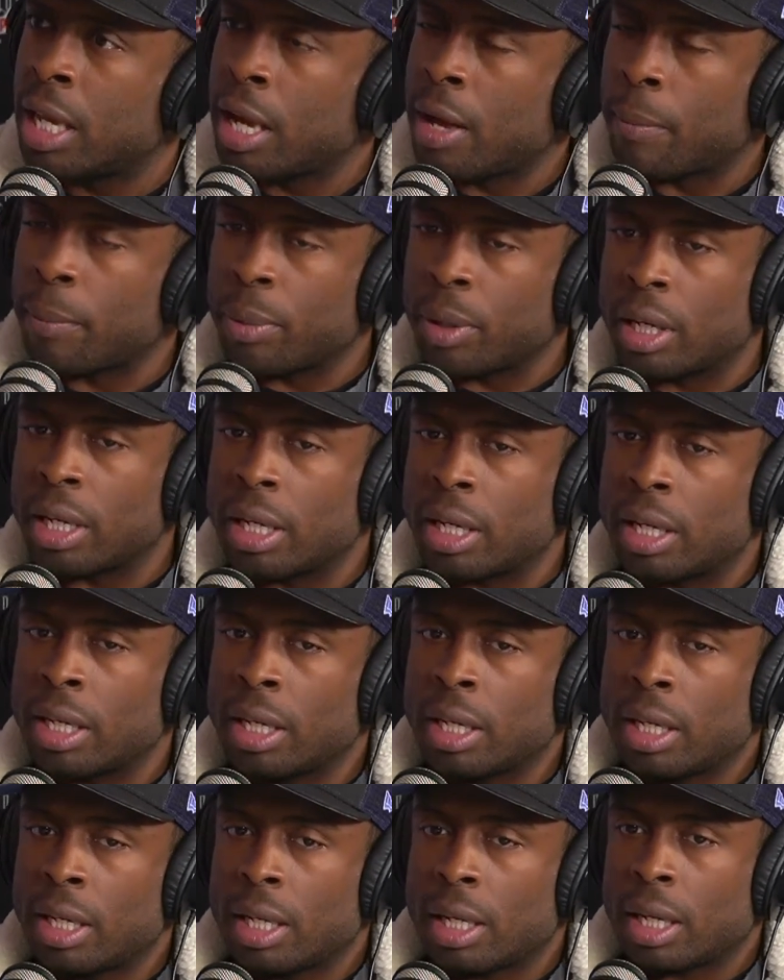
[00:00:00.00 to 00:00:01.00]
But
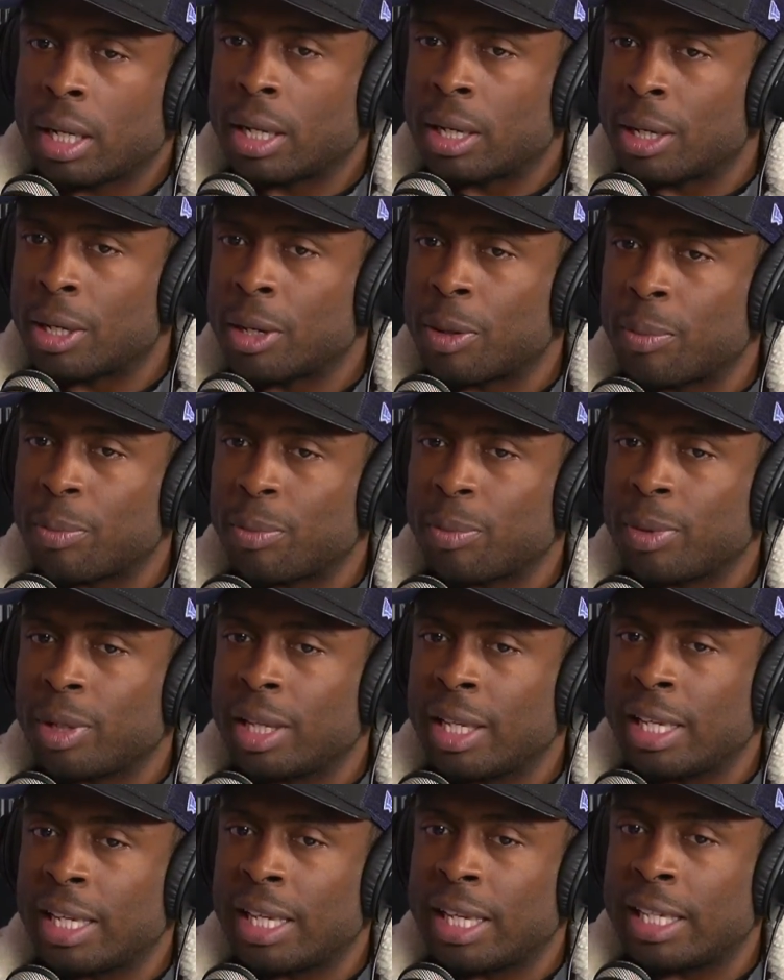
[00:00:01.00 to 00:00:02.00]

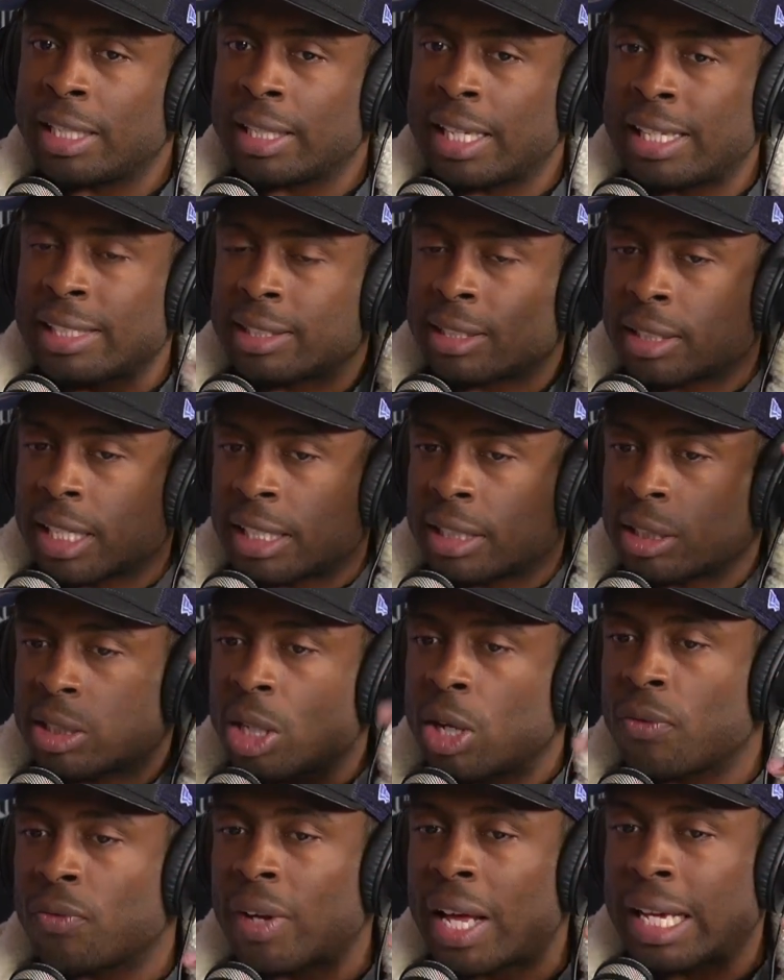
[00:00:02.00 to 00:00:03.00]
it's
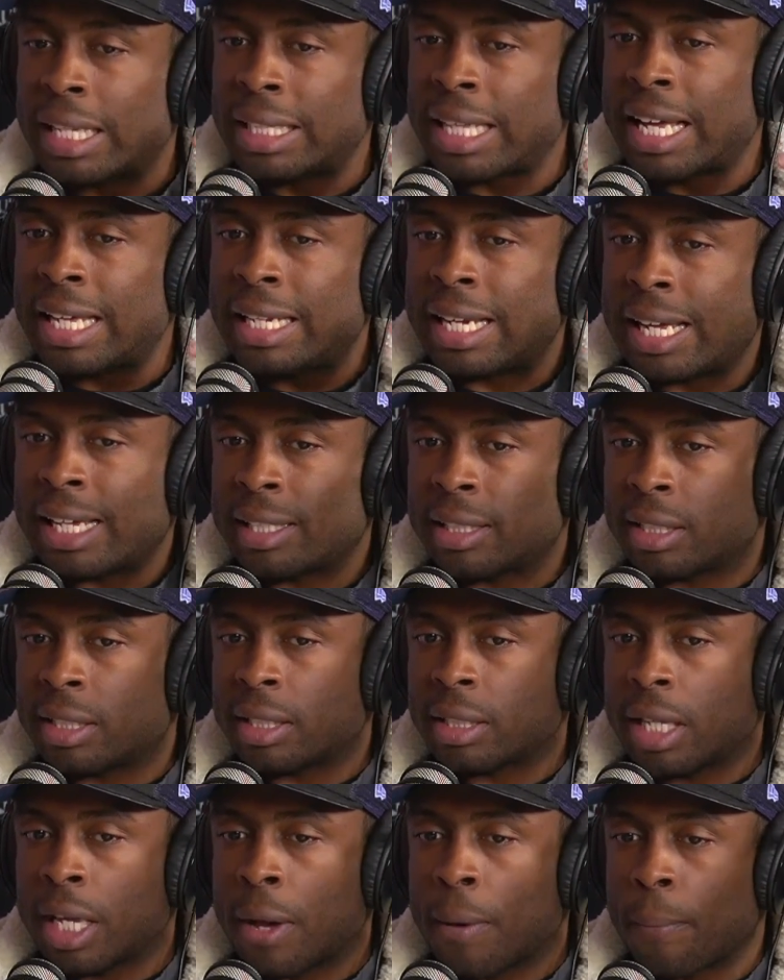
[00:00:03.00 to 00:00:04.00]
stuff like that
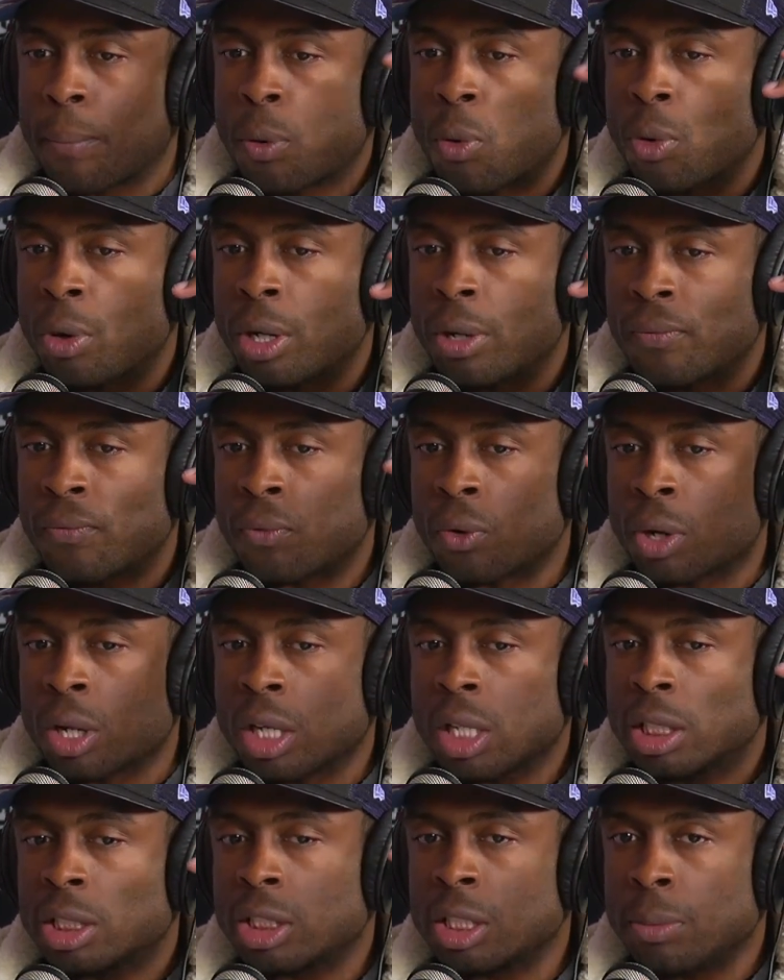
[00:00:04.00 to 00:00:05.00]
that's important for
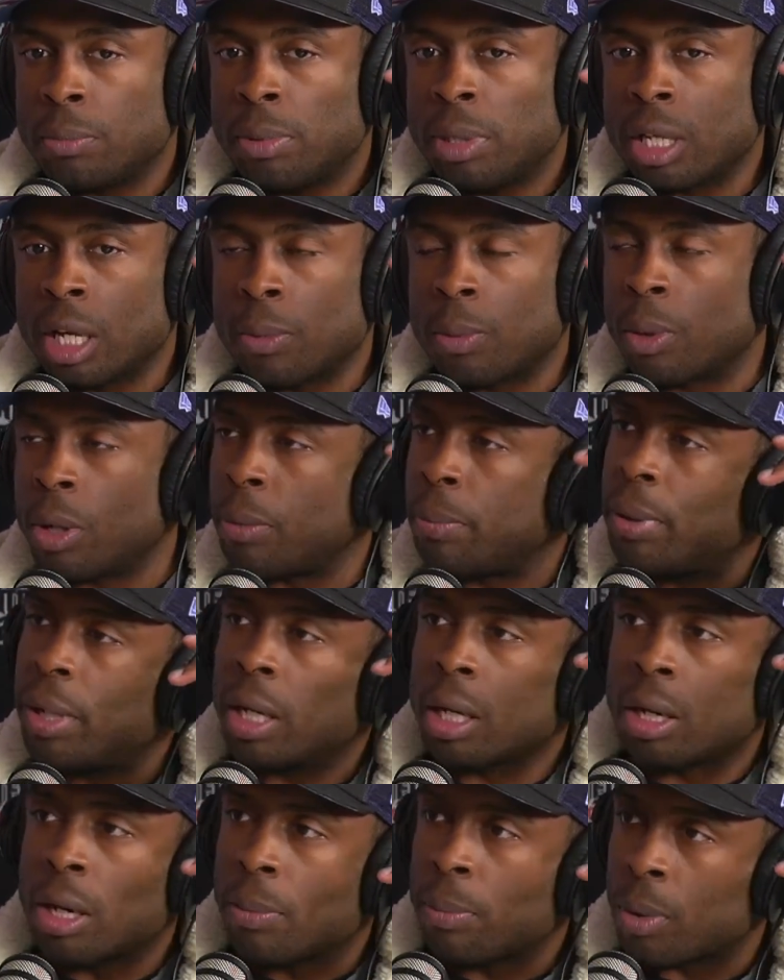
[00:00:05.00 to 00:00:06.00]
us to be able to
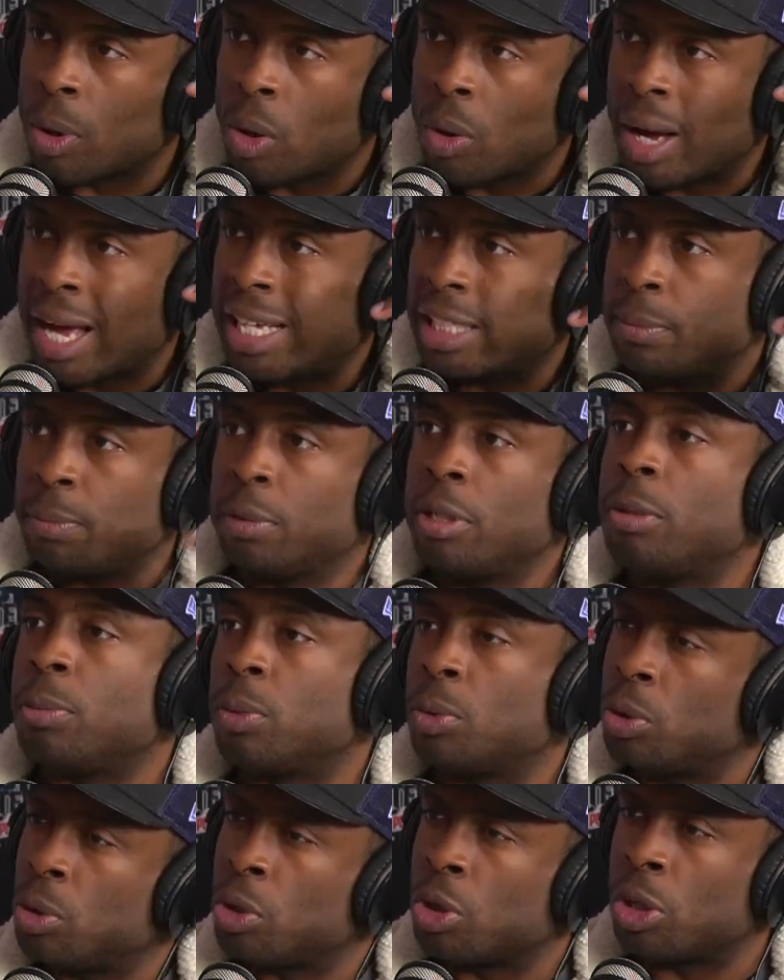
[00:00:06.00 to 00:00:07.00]
pick up on as
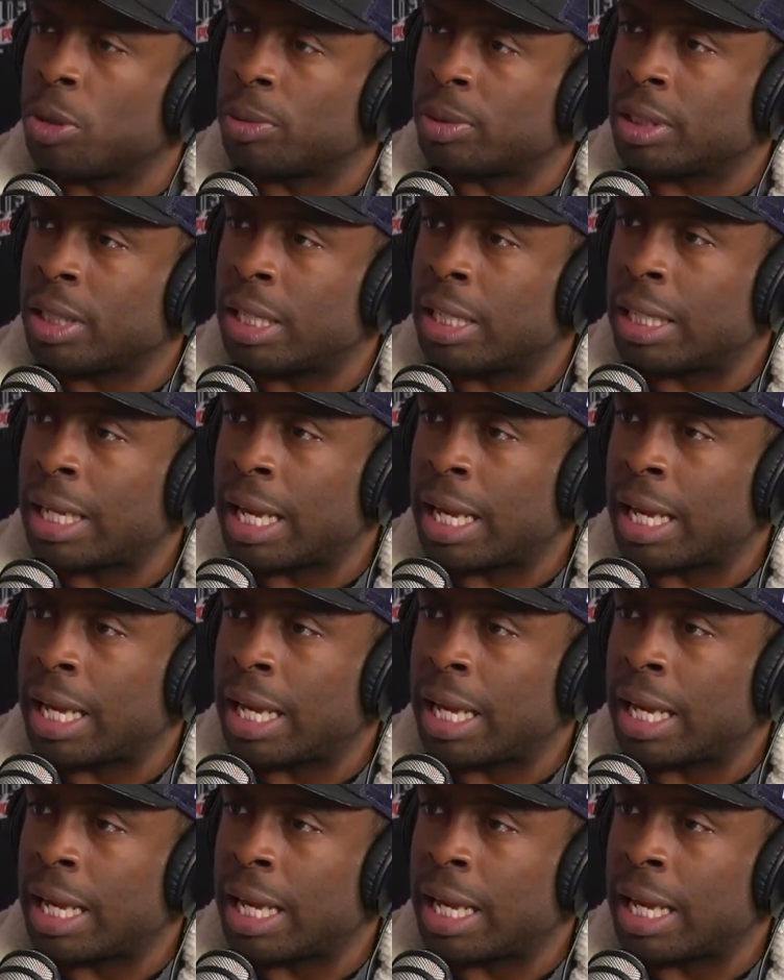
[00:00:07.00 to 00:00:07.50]
people. You know what I'm saying?